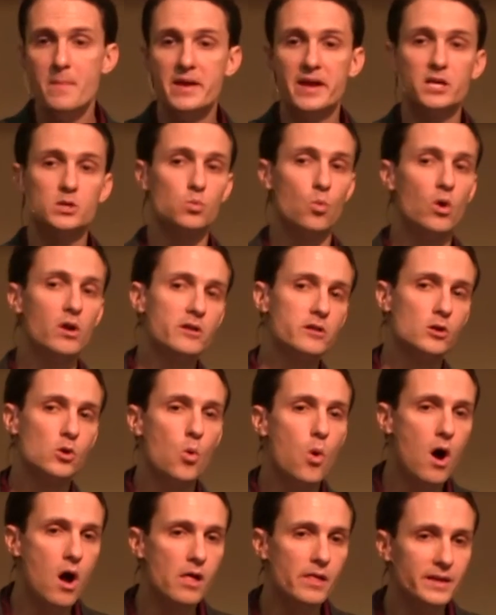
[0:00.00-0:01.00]
because one of
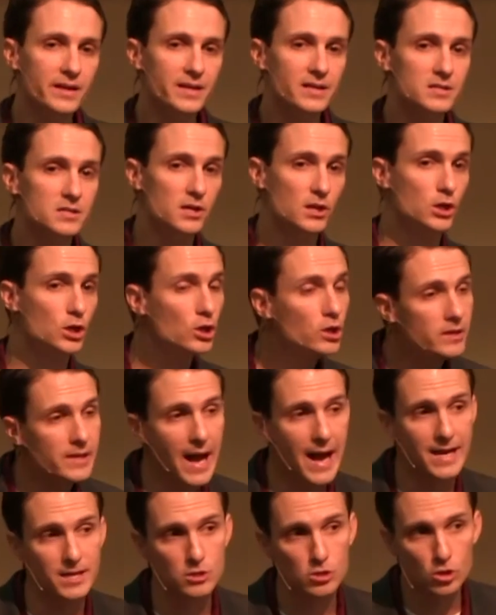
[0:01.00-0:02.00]
the qualities that
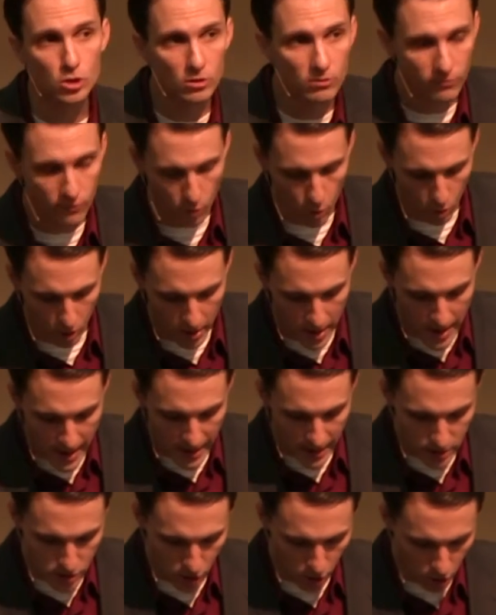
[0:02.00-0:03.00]
good guys look for
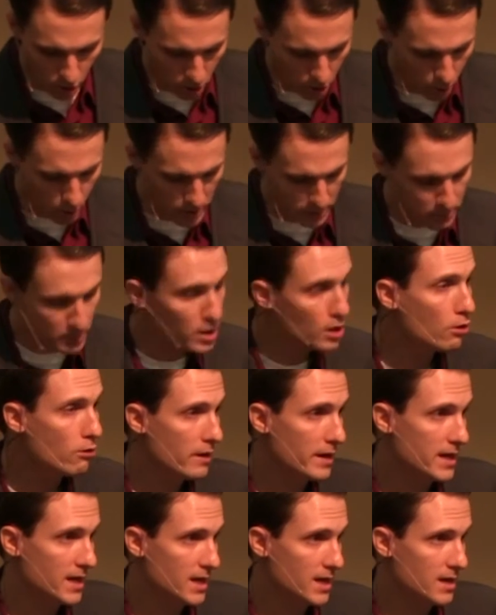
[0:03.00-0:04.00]
is a girl with
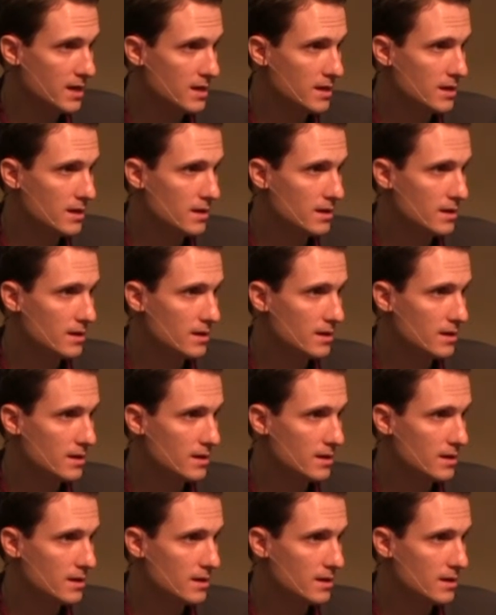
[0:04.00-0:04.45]
purity.